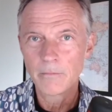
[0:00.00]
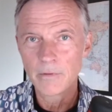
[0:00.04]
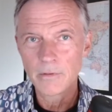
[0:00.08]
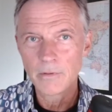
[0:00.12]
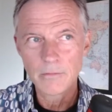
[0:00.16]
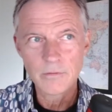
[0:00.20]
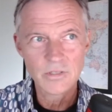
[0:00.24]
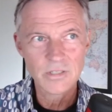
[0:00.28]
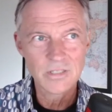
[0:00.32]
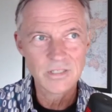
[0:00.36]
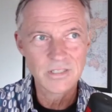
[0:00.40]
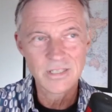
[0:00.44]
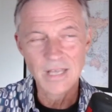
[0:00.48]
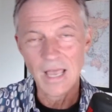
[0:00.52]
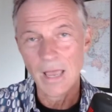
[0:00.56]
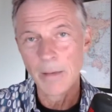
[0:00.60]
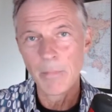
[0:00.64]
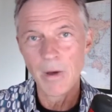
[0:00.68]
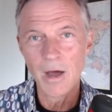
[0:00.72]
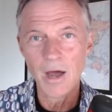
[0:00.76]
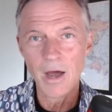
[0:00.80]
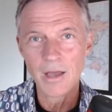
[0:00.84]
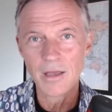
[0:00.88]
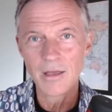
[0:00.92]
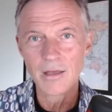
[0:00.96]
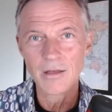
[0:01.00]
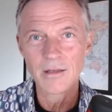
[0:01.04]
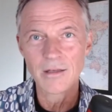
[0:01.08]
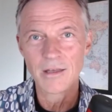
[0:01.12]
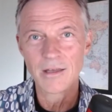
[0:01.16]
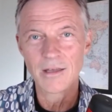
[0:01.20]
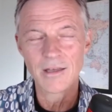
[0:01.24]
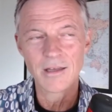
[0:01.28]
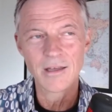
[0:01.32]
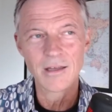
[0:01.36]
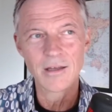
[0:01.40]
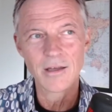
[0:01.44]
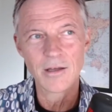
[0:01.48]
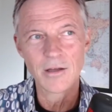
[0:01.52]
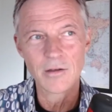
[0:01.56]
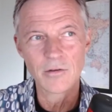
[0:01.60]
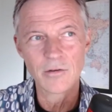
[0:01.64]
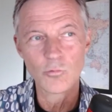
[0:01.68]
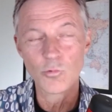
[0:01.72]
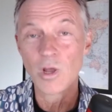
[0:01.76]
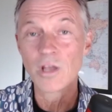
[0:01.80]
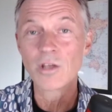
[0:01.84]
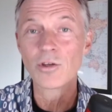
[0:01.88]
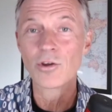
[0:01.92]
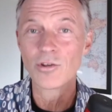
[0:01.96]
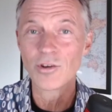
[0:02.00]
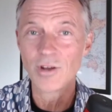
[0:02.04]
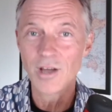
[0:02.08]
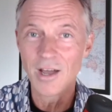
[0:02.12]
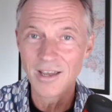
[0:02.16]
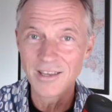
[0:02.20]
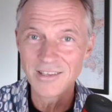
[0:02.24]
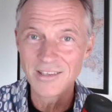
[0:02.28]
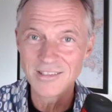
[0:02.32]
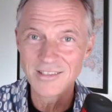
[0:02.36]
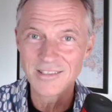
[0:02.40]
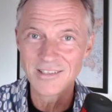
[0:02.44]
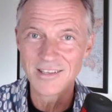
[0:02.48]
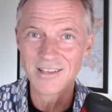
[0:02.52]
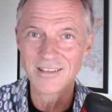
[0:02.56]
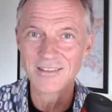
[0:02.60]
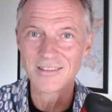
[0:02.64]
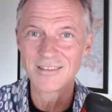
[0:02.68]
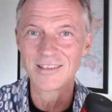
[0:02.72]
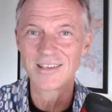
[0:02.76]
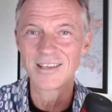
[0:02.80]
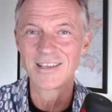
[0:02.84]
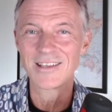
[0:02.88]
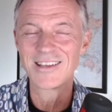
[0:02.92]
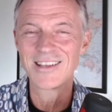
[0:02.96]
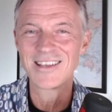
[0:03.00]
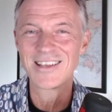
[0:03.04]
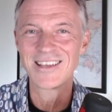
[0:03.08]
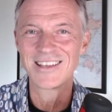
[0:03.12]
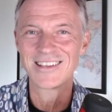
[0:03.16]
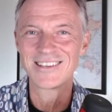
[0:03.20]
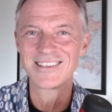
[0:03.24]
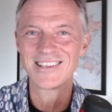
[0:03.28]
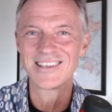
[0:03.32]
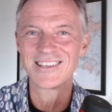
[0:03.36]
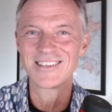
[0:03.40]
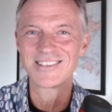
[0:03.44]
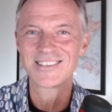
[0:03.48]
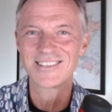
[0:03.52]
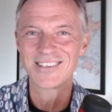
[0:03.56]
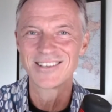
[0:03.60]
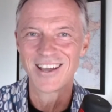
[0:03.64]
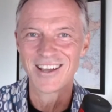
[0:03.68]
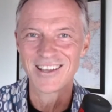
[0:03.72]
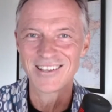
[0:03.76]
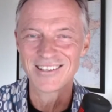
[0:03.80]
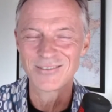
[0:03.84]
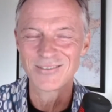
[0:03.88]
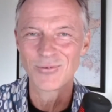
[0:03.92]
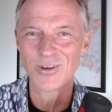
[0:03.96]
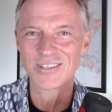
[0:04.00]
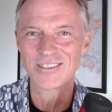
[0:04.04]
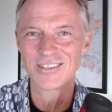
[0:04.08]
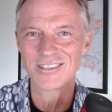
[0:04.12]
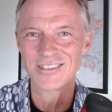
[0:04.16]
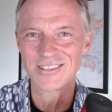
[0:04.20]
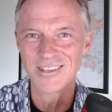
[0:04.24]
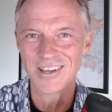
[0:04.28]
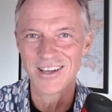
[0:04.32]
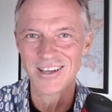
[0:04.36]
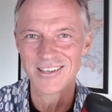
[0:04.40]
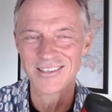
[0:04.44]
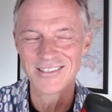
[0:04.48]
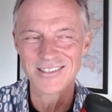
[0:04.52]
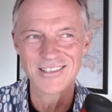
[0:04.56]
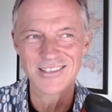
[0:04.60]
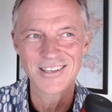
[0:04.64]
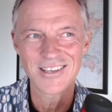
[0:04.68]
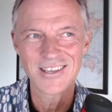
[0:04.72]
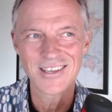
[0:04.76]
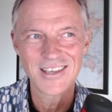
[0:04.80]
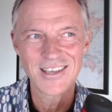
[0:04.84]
semi recognized in science, in Western science,